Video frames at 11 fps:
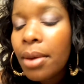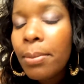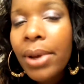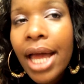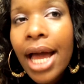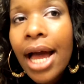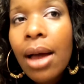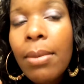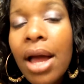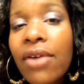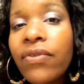But
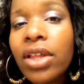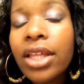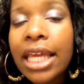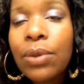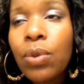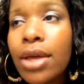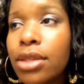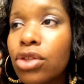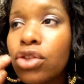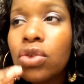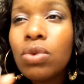I felt like it
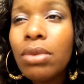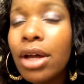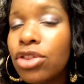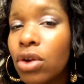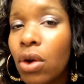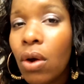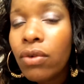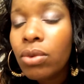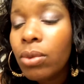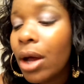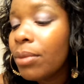wasn't too much or
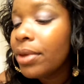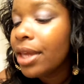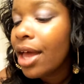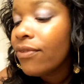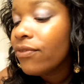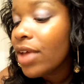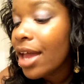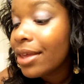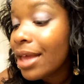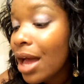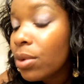overwhelming.
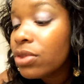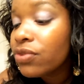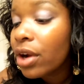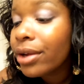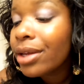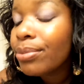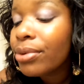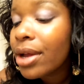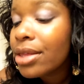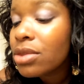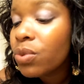I was very
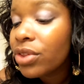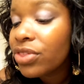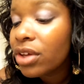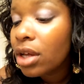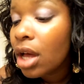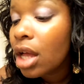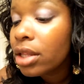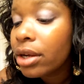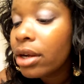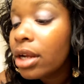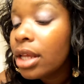impressed with the
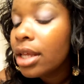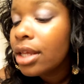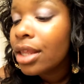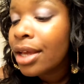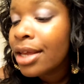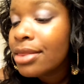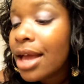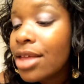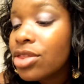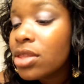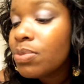color. Like I said,
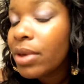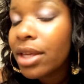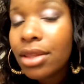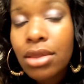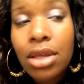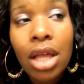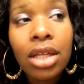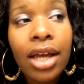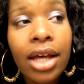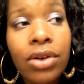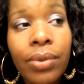I just picked this color
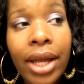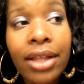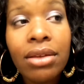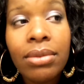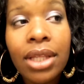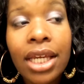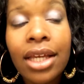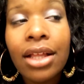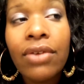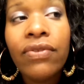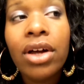kind of randomly,
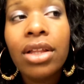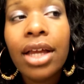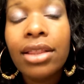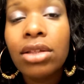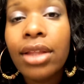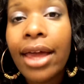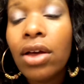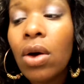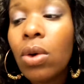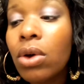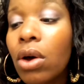and I felt like the light
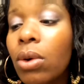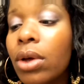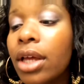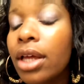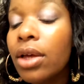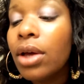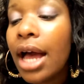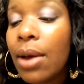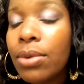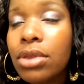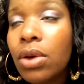cocoa
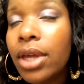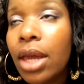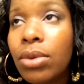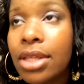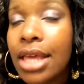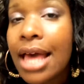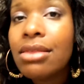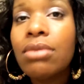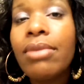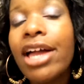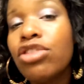I was like, okay, well, it has
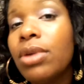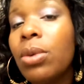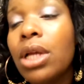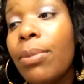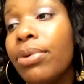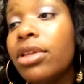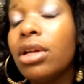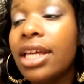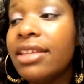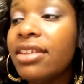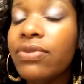to match me. When I put it on,
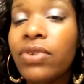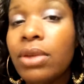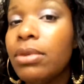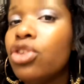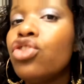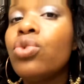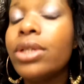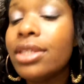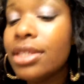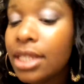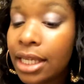it did fit me to a
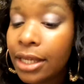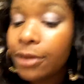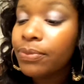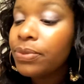T.